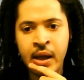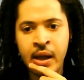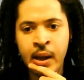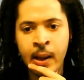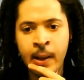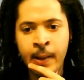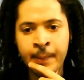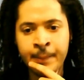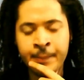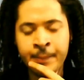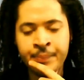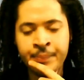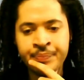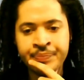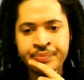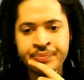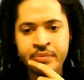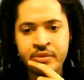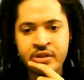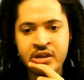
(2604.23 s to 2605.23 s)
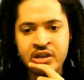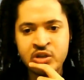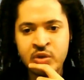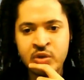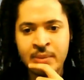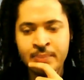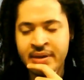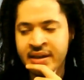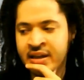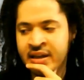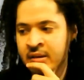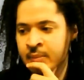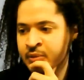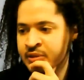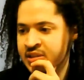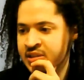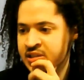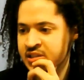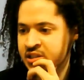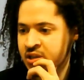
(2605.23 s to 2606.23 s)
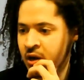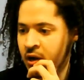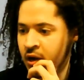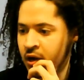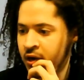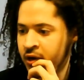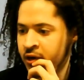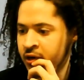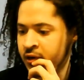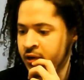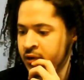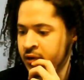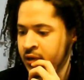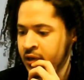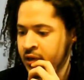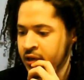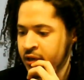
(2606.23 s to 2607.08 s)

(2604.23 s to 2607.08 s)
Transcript: That's what I'm picking up with this card.